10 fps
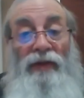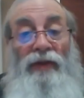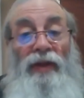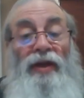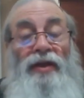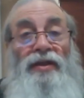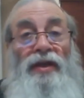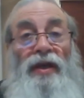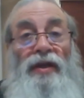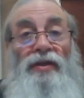
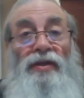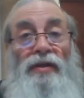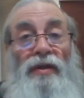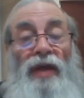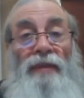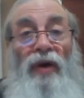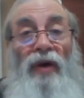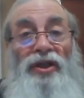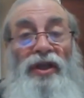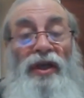
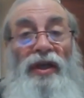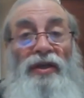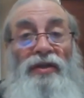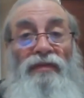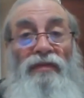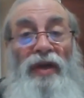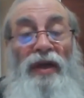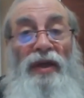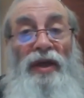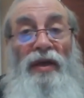Moshe is
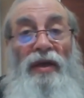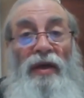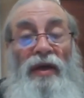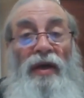really